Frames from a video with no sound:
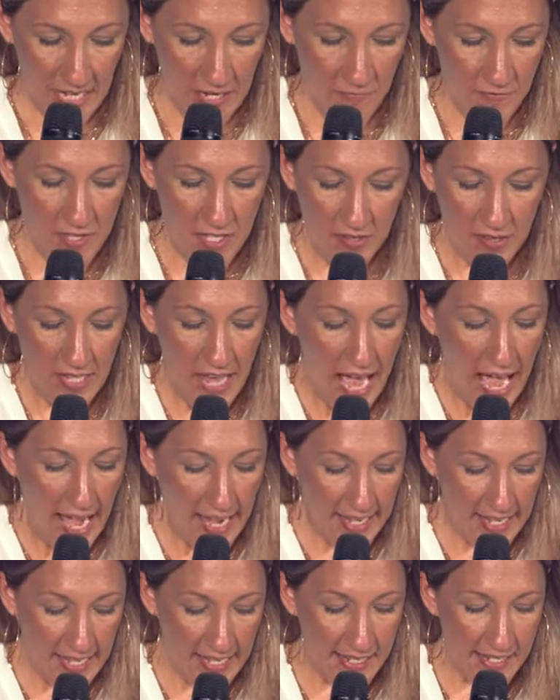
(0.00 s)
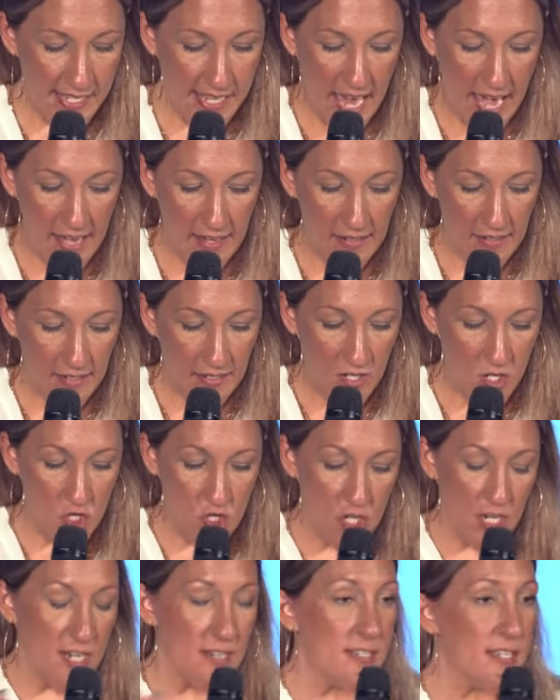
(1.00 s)
If the lie is that
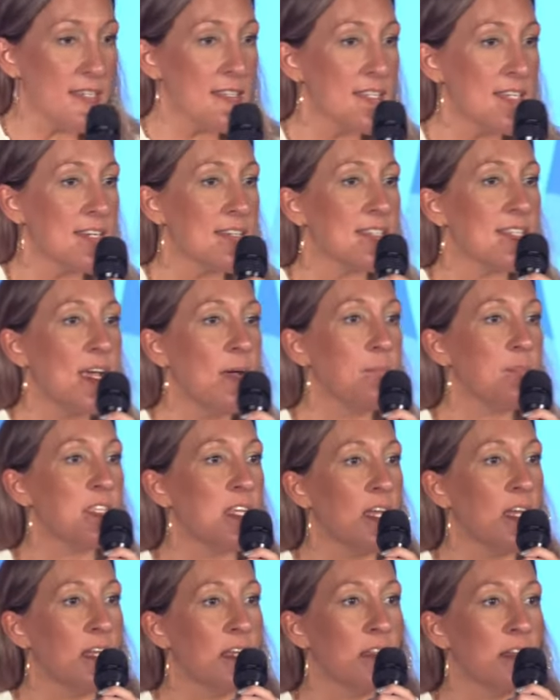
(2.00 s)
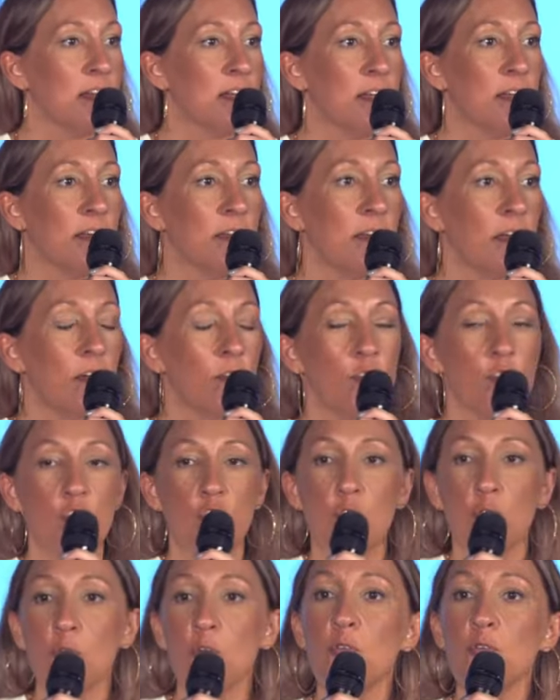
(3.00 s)
Jesus accepts anything, the
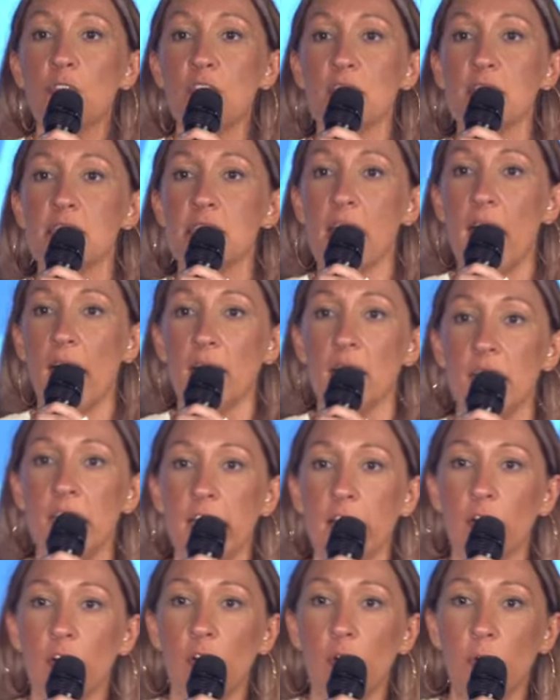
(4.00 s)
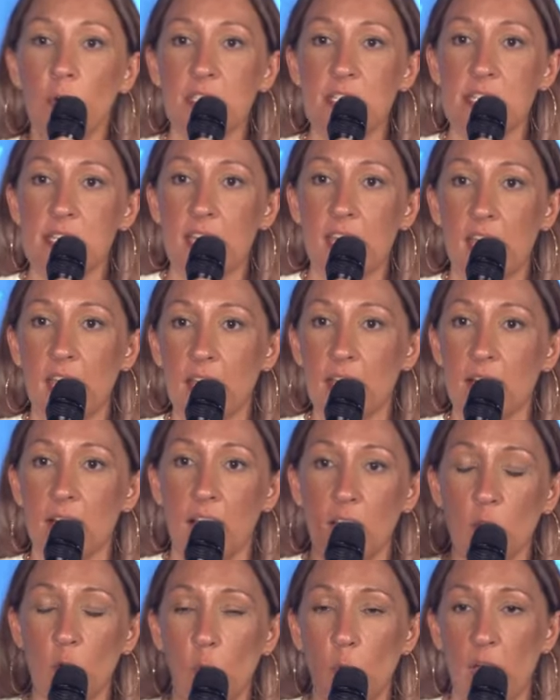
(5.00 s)
truth is that narrow is the gate
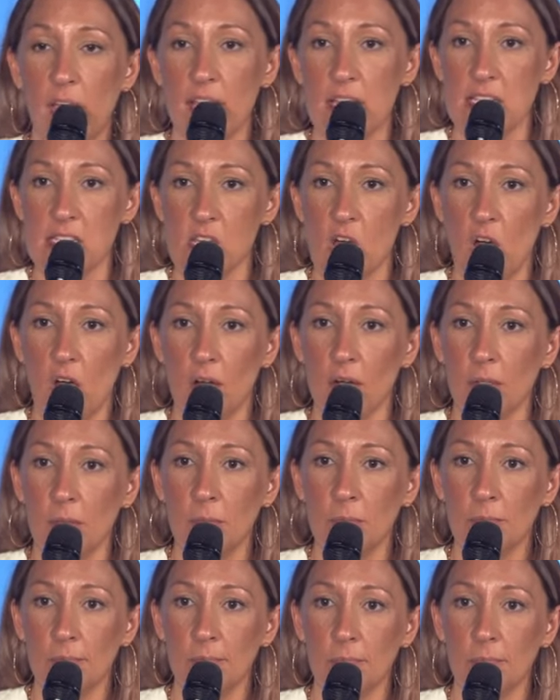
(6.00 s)
and the way is hard.